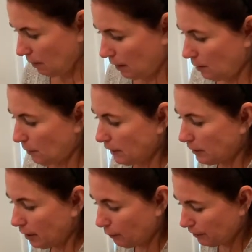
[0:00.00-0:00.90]
in my
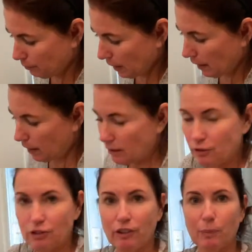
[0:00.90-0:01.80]
liquids
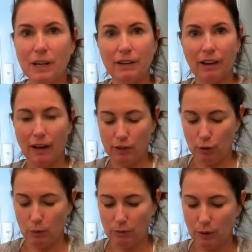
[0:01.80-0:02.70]
bag just because I have a
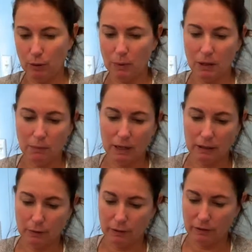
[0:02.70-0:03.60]
little more room in my
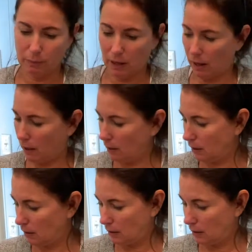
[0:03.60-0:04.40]
liquids bag.